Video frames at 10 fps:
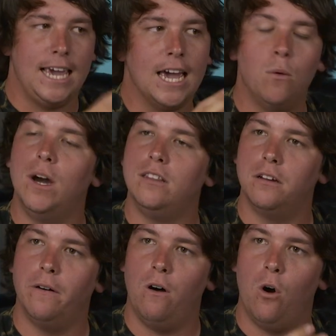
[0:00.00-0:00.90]
can't wait to
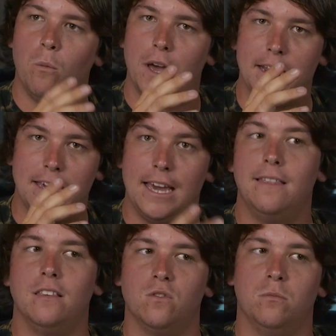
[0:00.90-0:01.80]
go home and
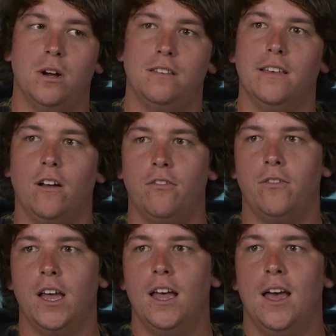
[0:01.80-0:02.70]
get this for myself,
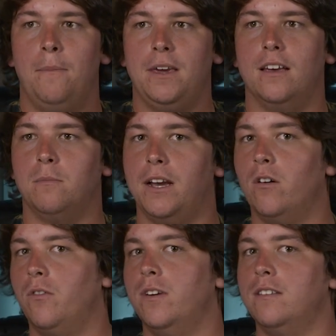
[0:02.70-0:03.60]
because my
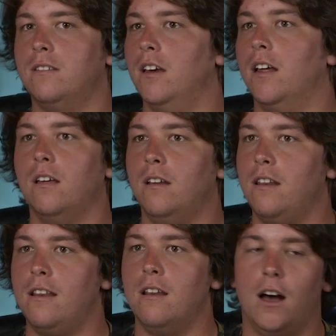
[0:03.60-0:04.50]
girlfriend is gonna
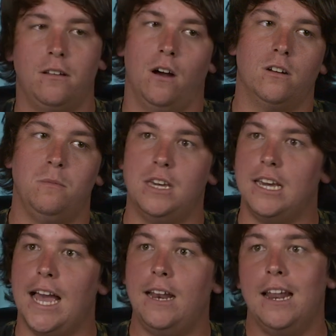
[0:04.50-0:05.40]
not talk to me
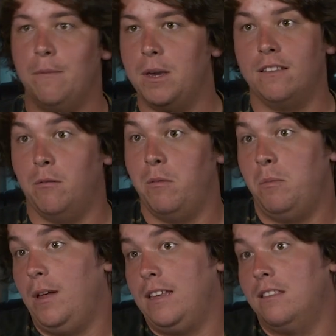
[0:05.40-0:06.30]
again because I'm gonna be
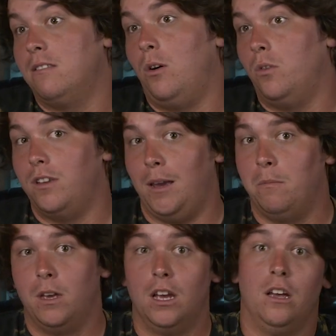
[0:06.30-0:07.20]
playing this the whole time.
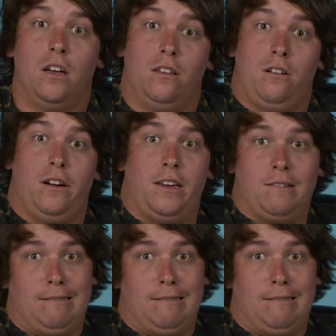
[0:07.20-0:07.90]
Sorry.